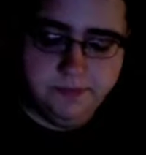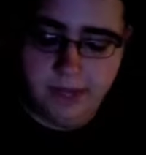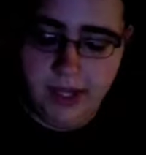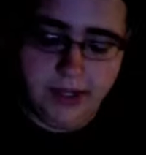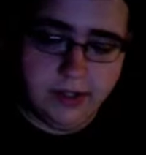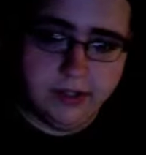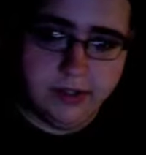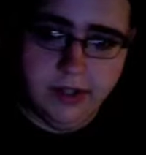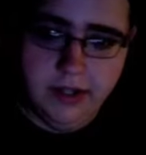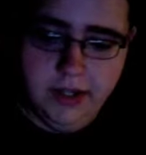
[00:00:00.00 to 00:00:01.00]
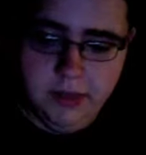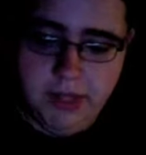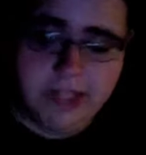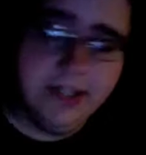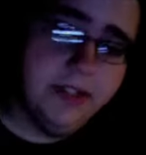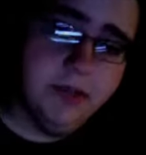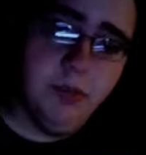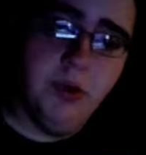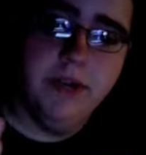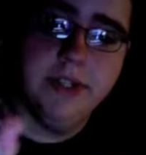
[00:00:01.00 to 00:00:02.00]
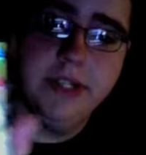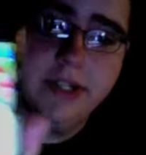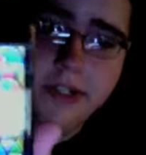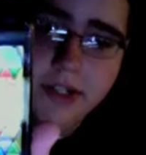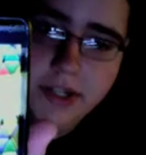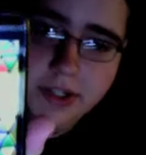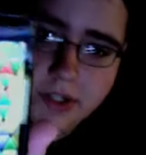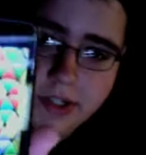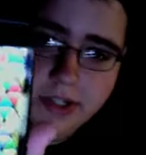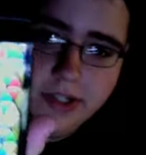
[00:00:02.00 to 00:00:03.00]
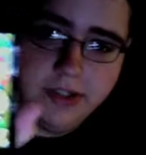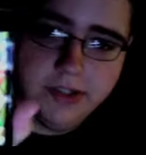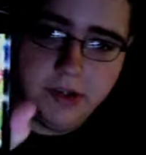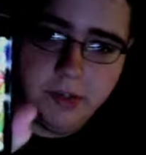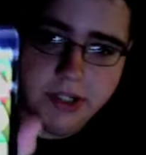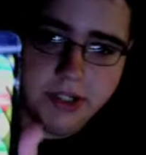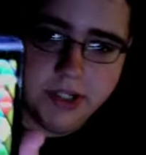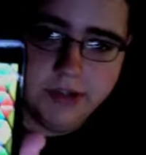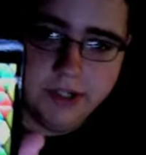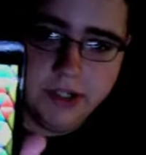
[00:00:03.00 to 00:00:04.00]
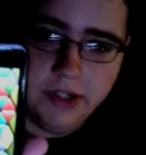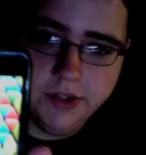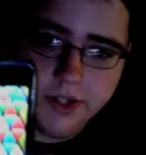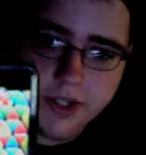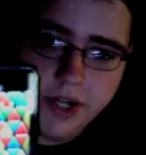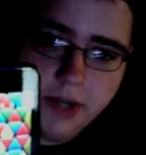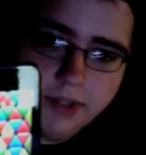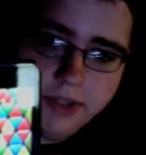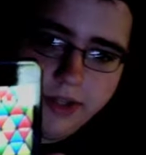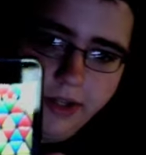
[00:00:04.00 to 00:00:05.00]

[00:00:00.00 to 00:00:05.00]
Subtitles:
And basically, the point of it is, as you can see, there are a bunch of different colored shapes,